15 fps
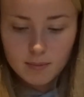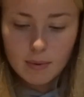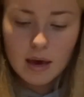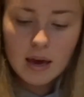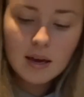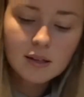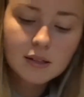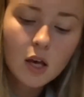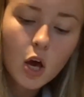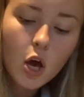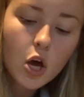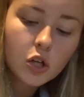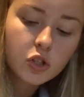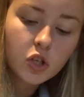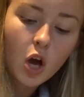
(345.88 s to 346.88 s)
mix.
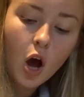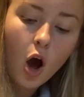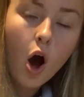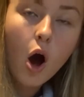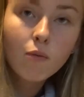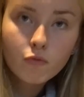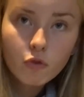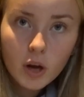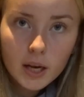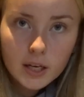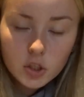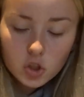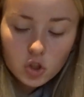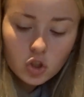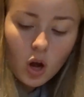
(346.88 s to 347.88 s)
So your arm really
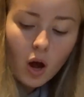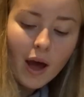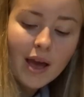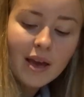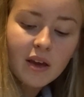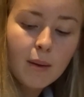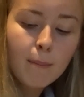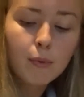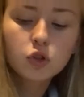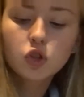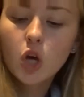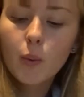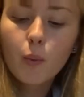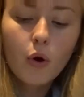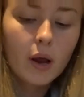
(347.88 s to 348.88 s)
just start aching, but
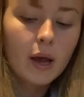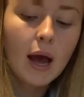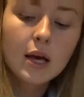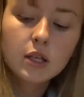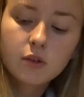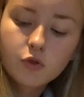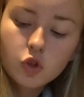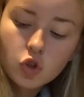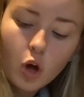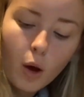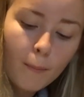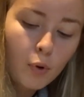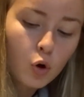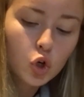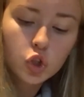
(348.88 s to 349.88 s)
don't worry guys, you've just
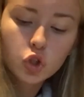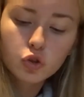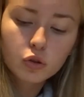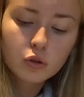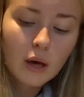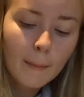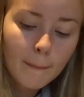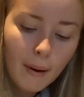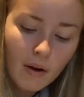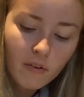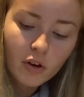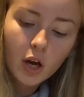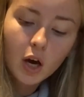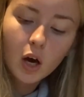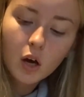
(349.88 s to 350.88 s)
got to push through that
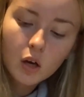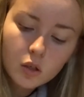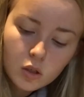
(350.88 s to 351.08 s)
barrier.